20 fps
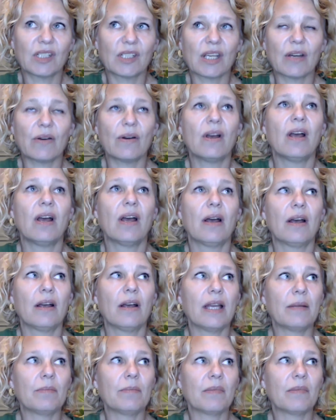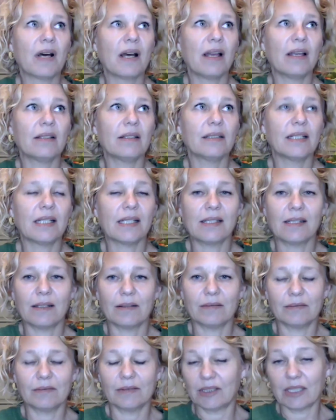So in my
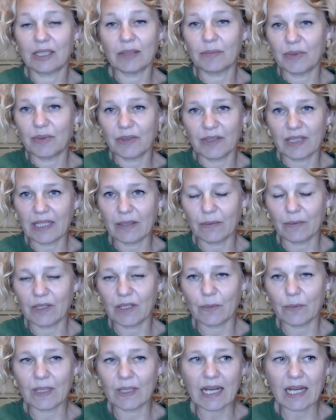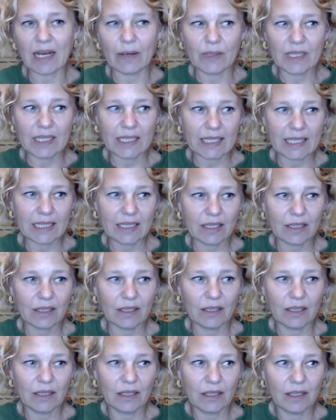example, it was when I was
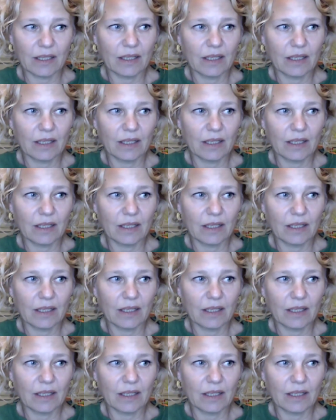little.